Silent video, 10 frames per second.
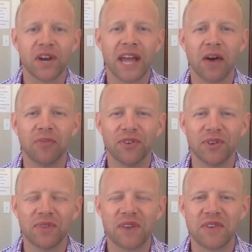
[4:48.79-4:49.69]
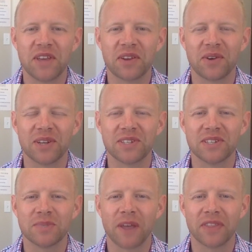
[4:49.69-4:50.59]
very helpful. If you have any other
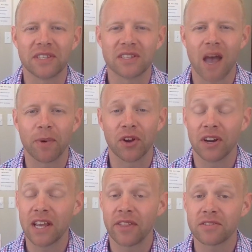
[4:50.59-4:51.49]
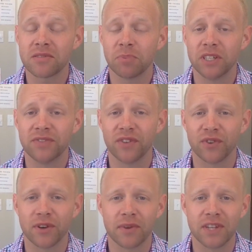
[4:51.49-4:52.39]
questions about this topic or any others, please feel
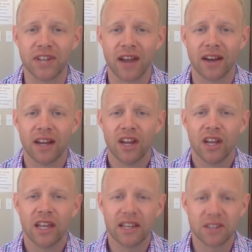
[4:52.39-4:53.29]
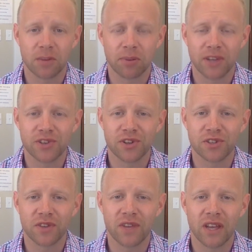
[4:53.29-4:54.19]
free to reach out. It is our pleasure to
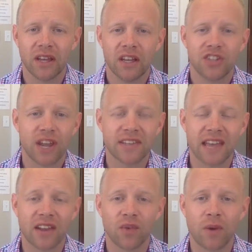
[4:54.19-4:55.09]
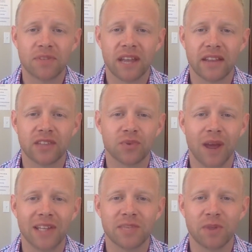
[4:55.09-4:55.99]
serve you. Check us out on the website. That's
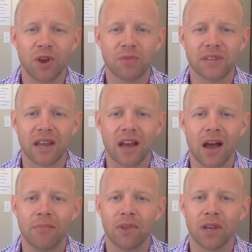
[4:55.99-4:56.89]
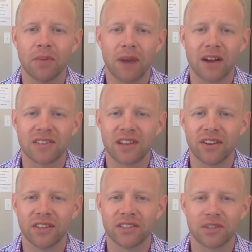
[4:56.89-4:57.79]
ryansmithhomes.com. Looking to buy or
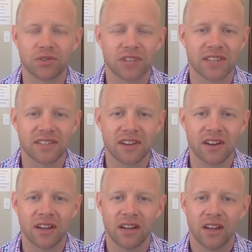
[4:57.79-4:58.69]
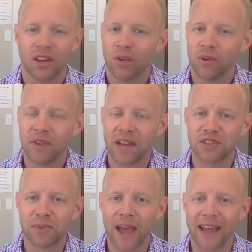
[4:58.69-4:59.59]
sell in the Central Texas area, we've got
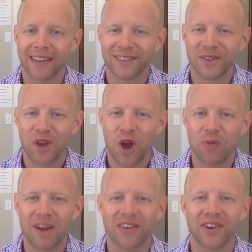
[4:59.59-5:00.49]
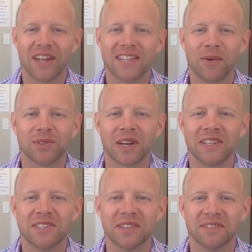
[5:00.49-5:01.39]
your back. Hope you're having a great day. We'll talk
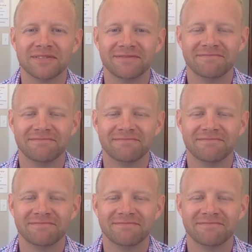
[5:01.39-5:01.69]
to you soon.